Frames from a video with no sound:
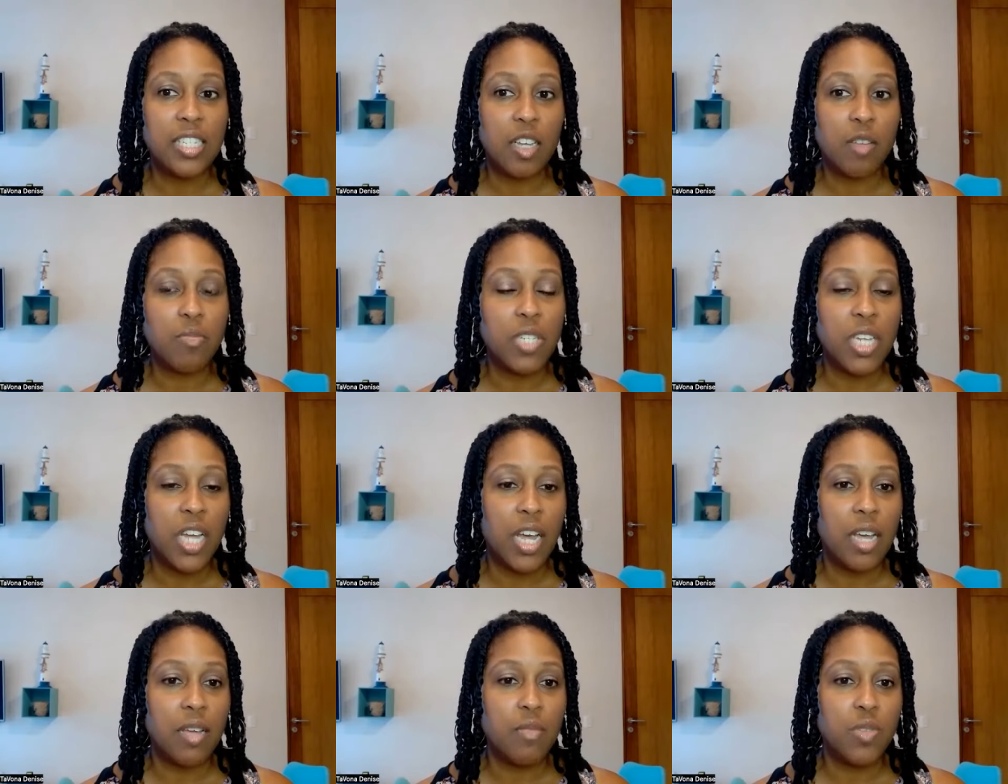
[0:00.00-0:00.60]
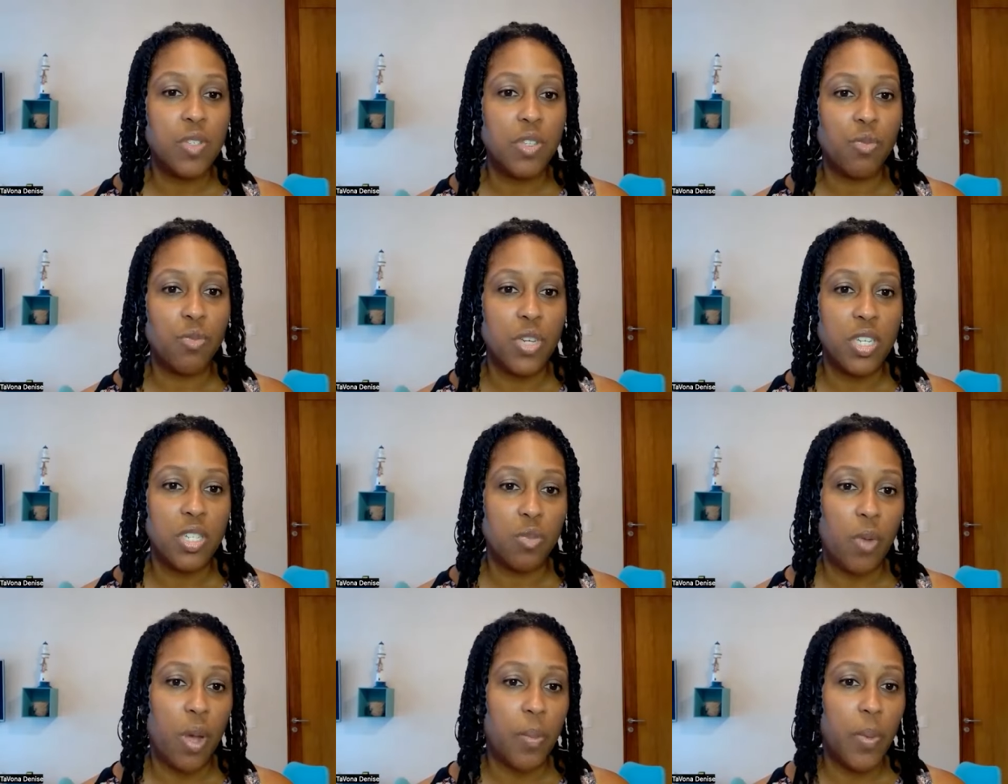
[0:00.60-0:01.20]
Sometimes the
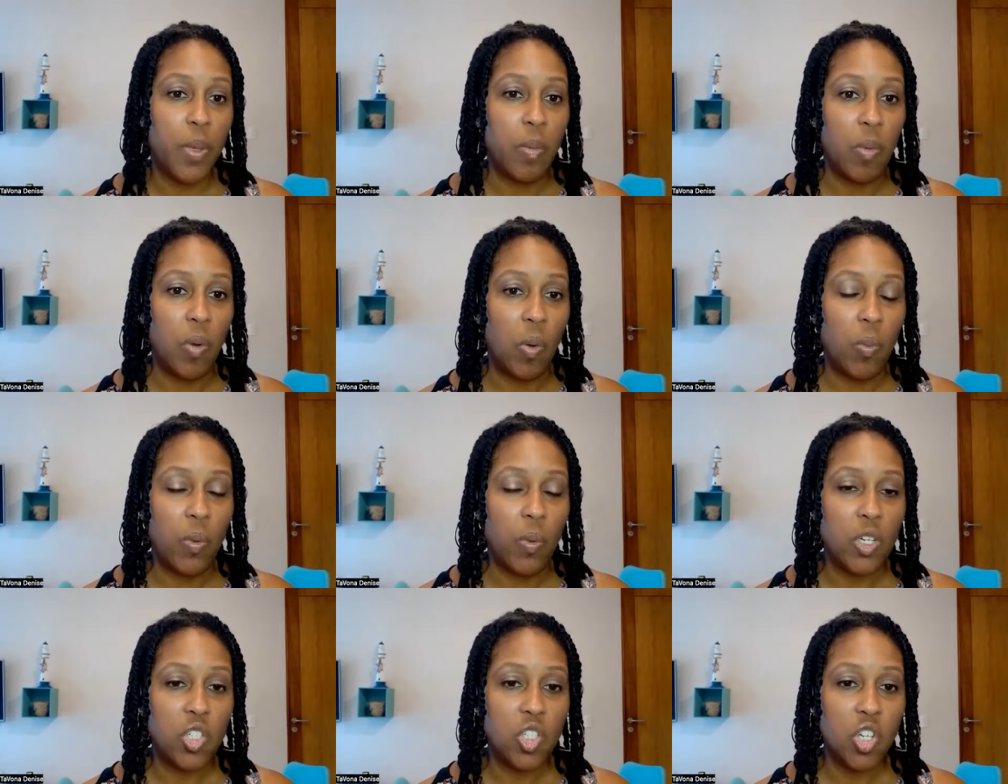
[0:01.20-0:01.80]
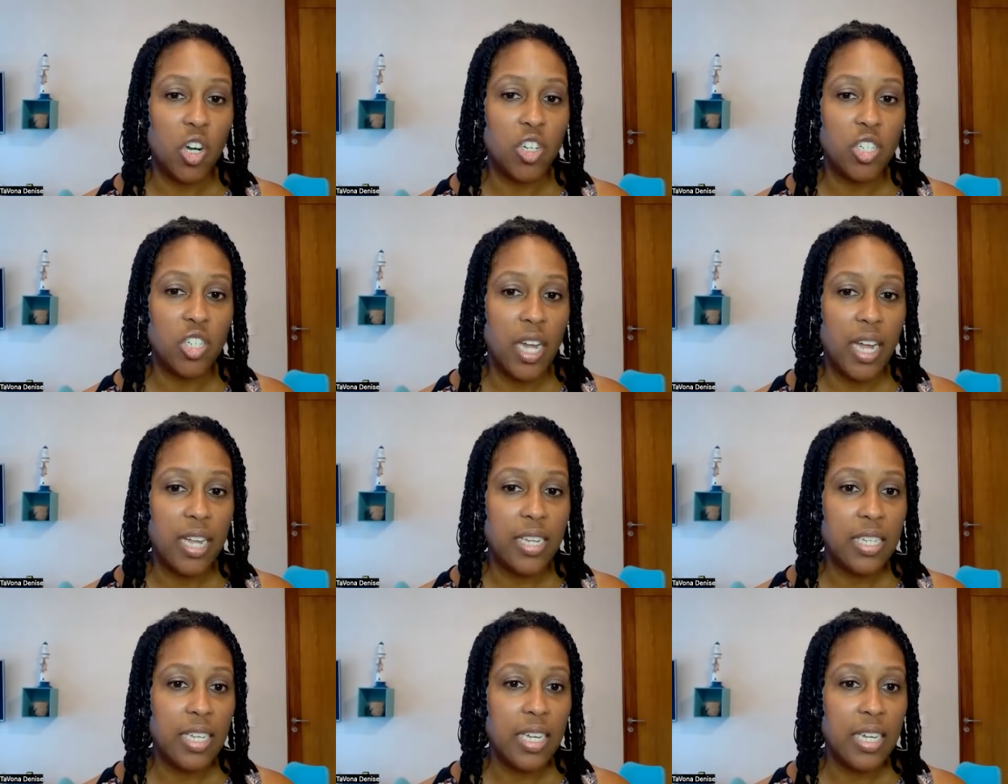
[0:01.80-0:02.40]
reason why people don't want to charge
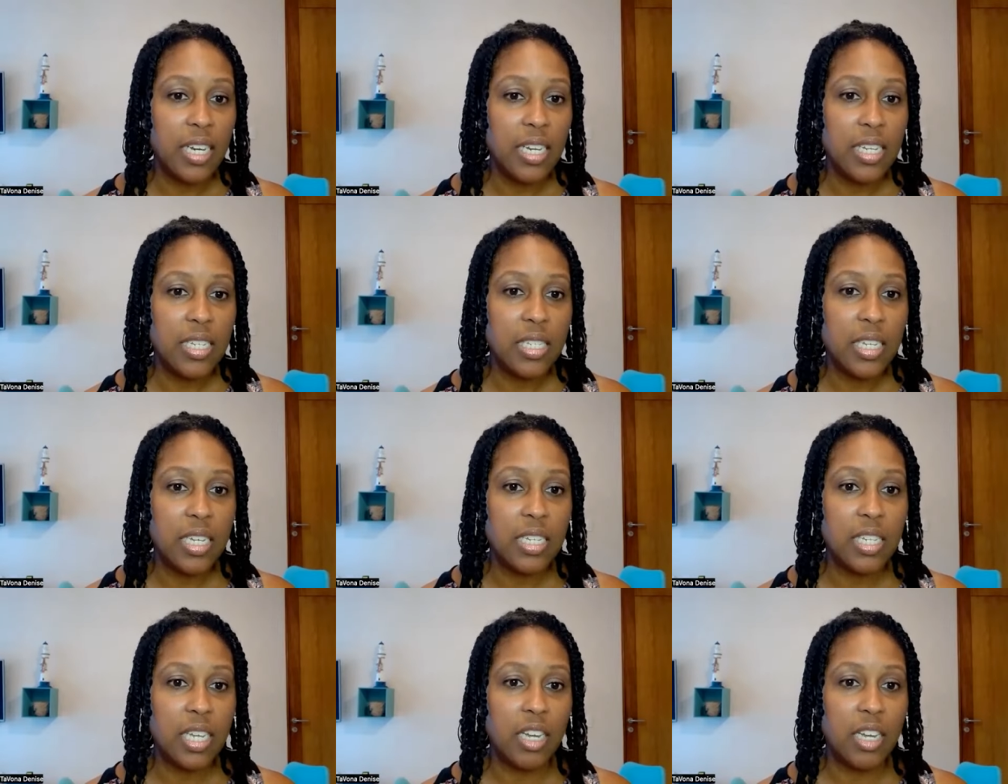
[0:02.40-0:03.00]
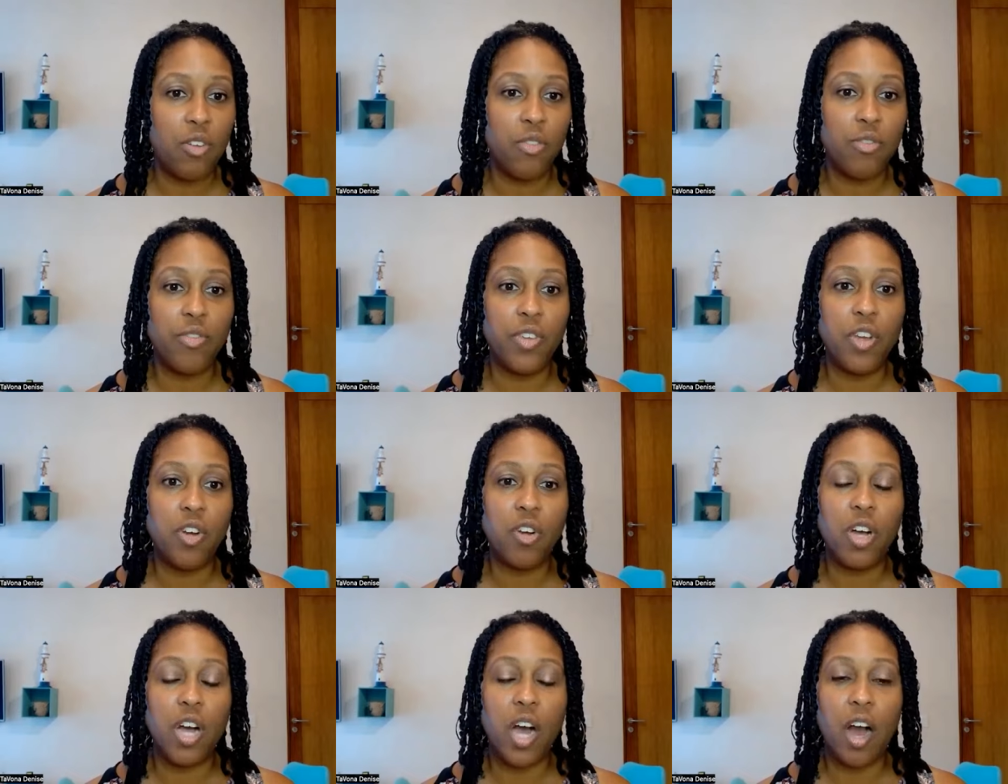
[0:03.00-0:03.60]
high ticket is because they don't
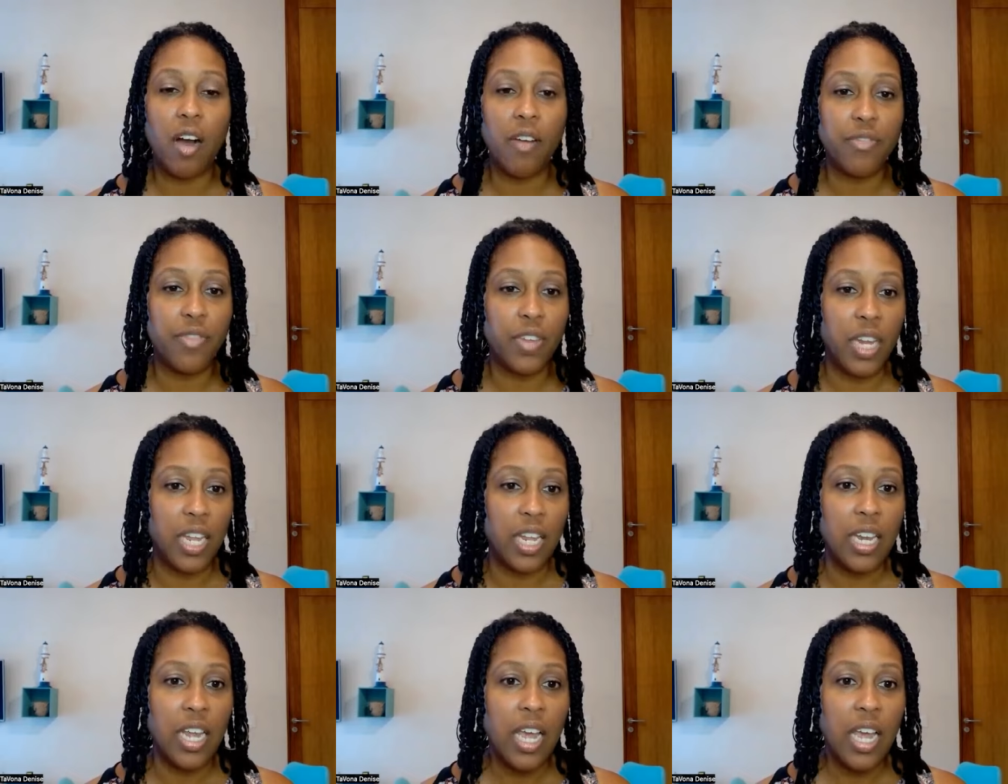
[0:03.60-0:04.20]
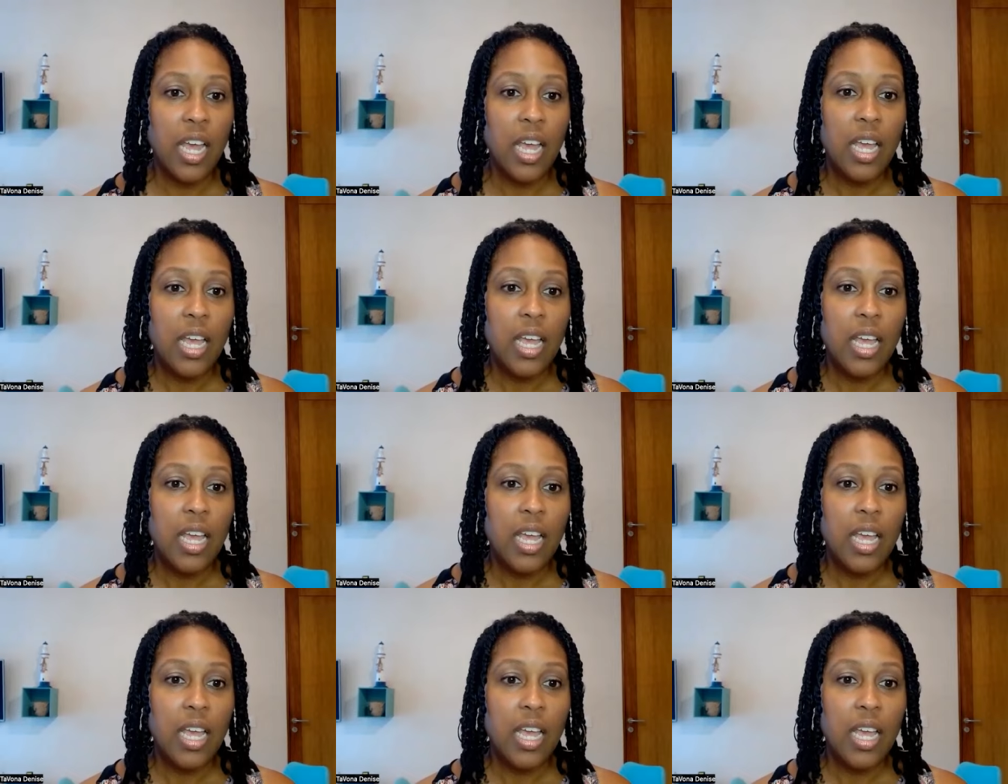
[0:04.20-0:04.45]
feel confident